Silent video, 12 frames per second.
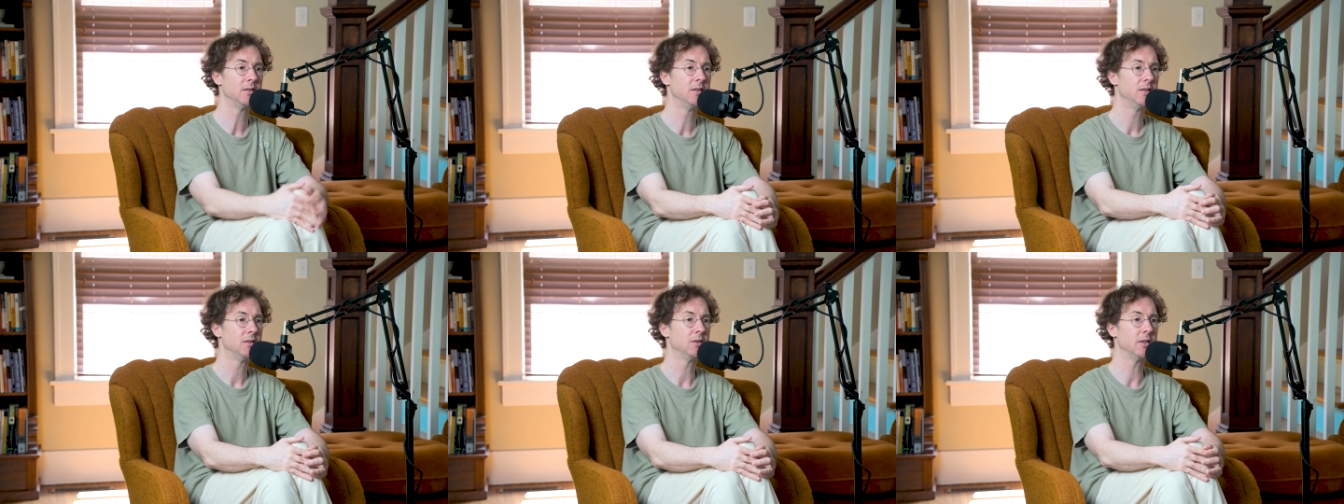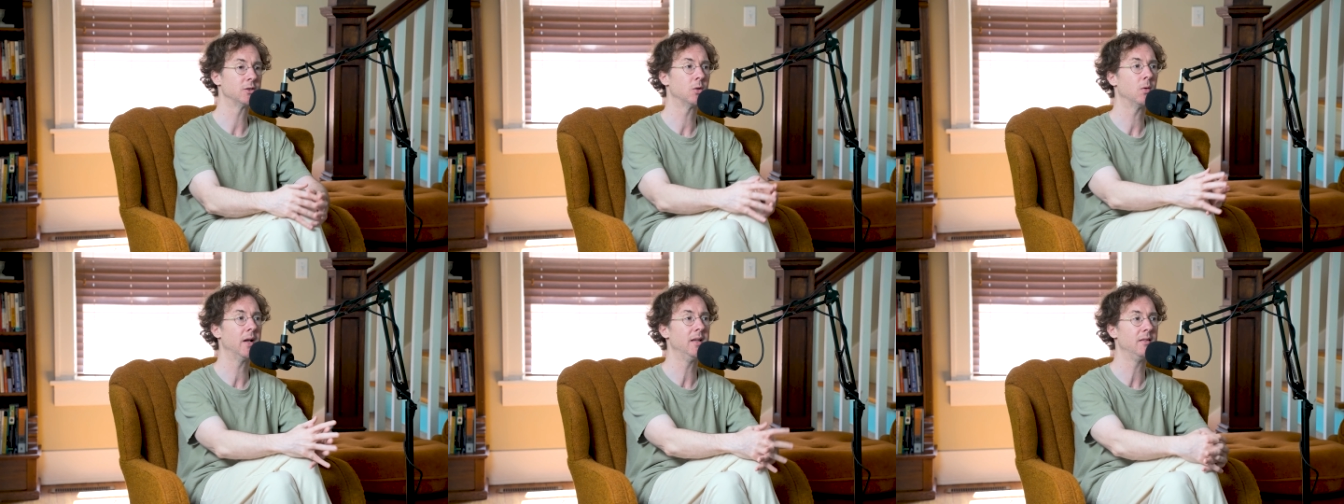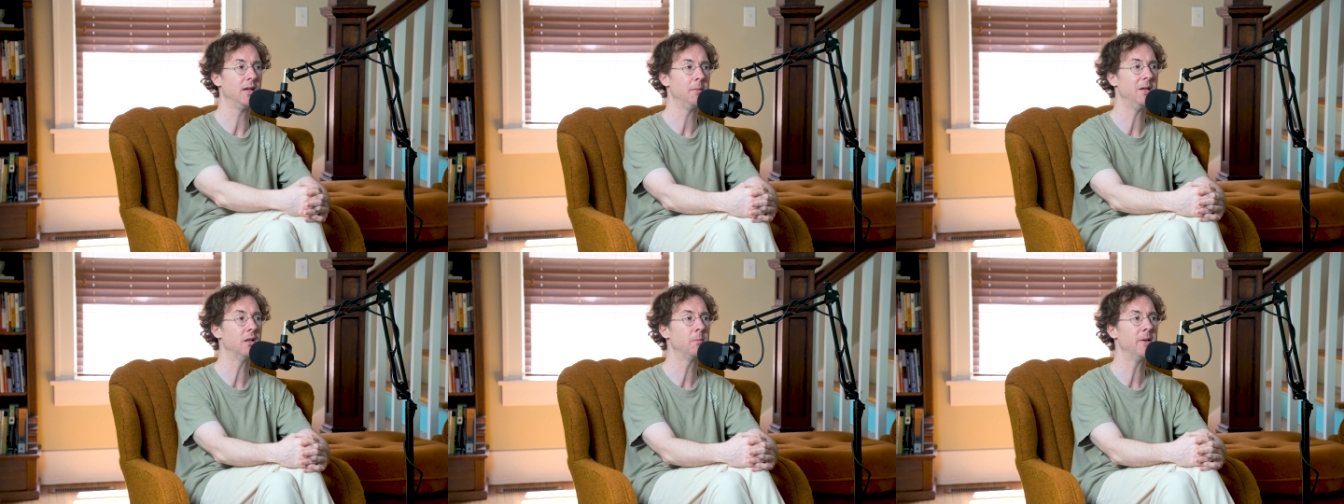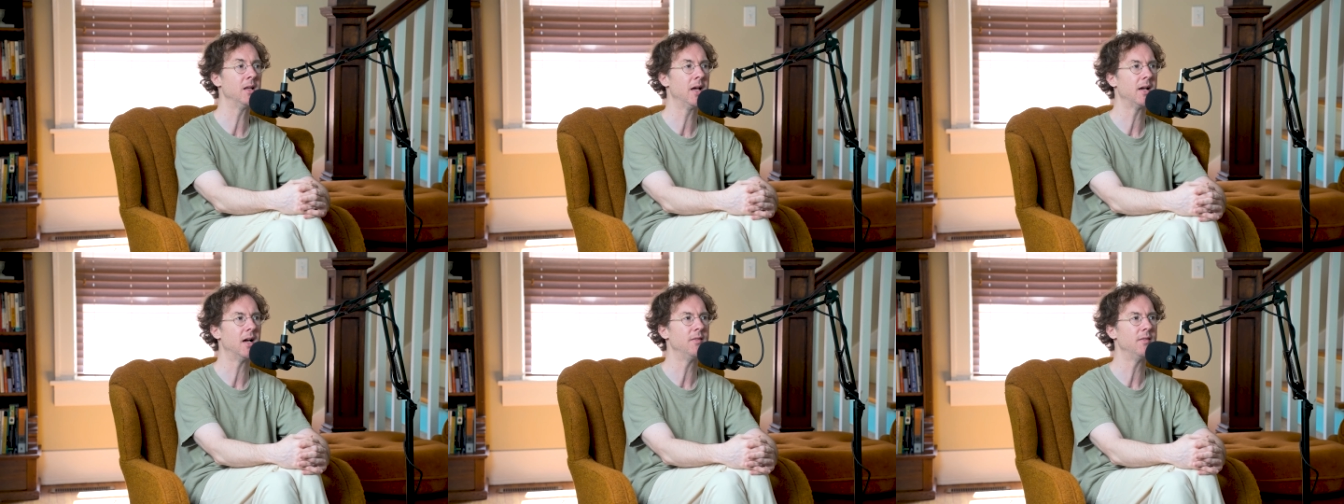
Yes, so that's crazy. I mean, it's yes. been like